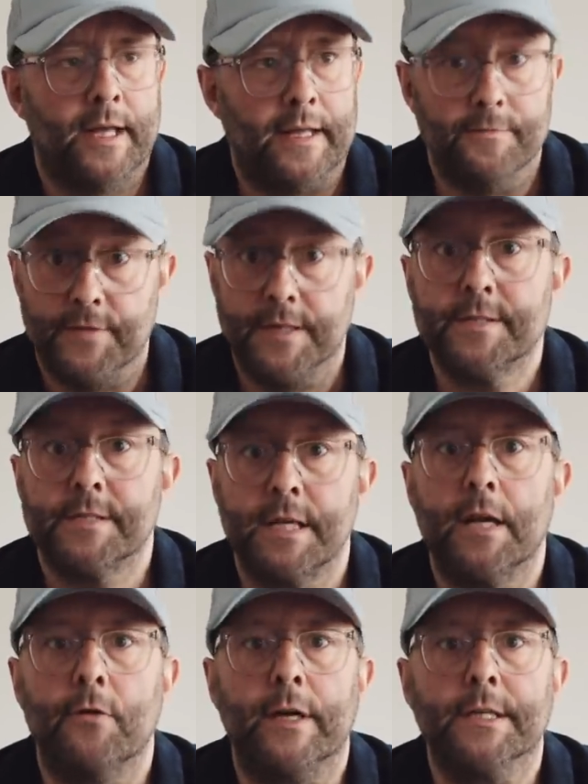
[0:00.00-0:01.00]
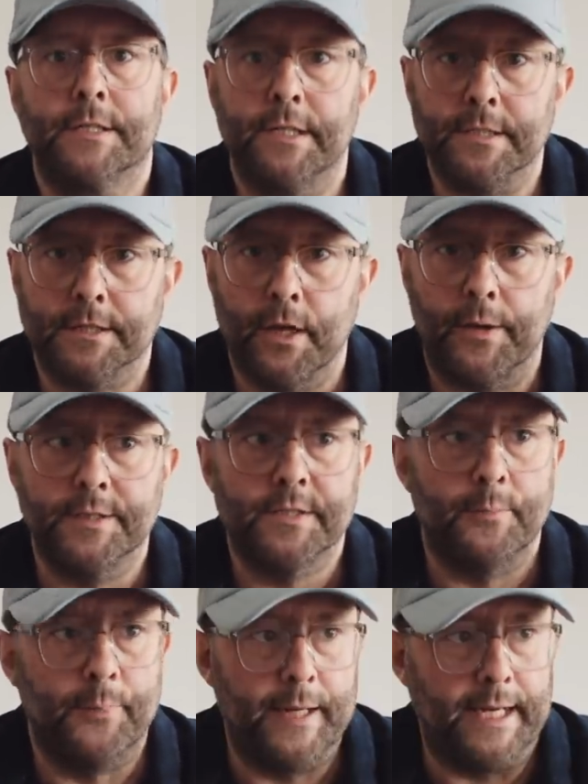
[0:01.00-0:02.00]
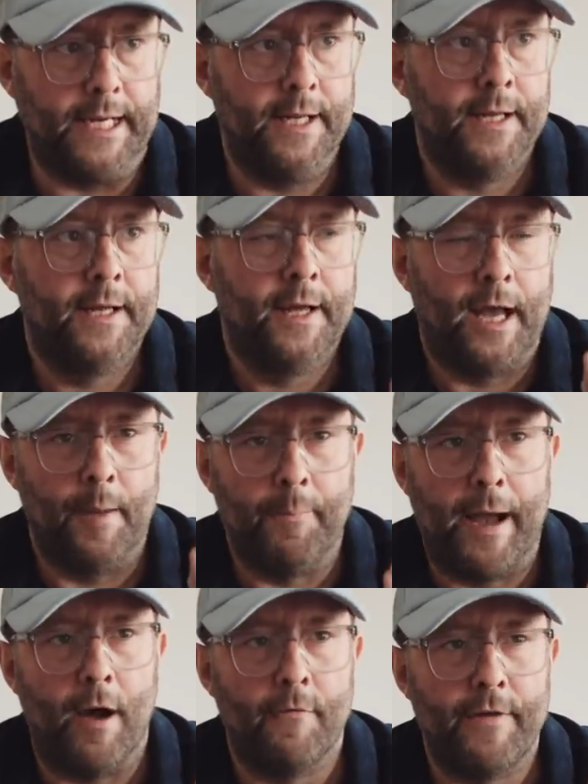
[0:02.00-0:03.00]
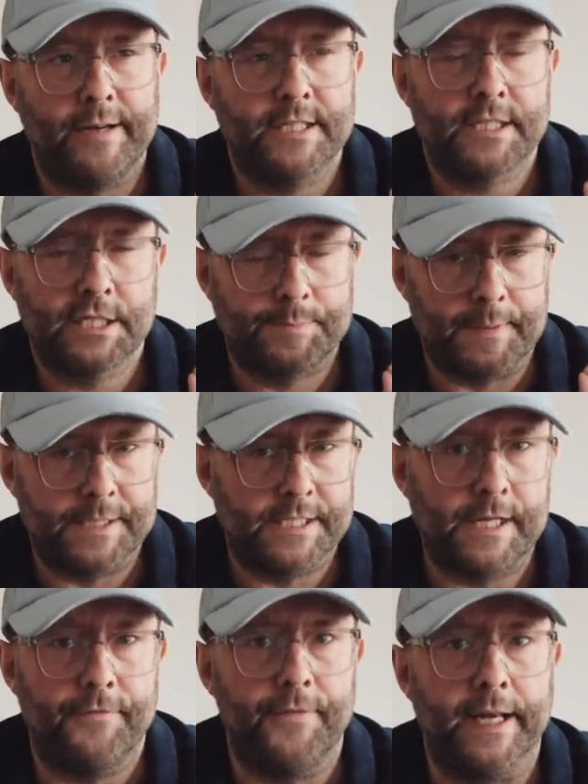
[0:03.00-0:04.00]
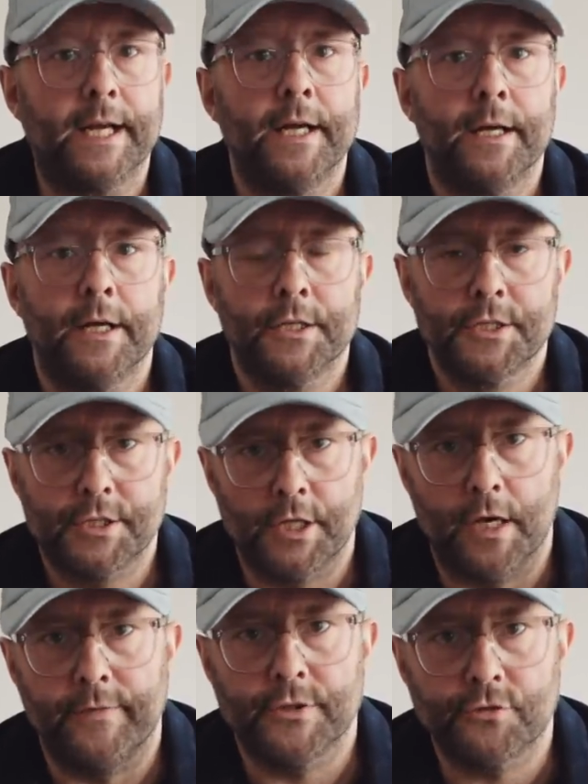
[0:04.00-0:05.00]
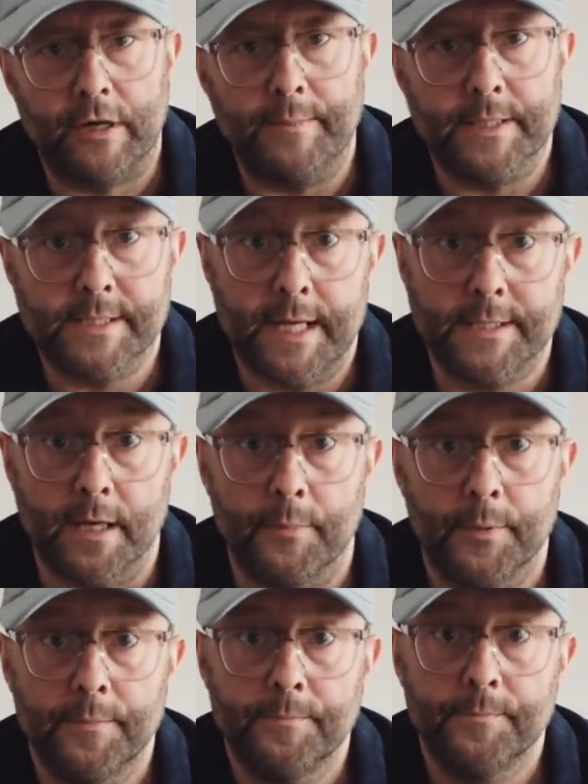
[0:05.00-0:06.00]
in this series is going to be about a very specific server streamer setup.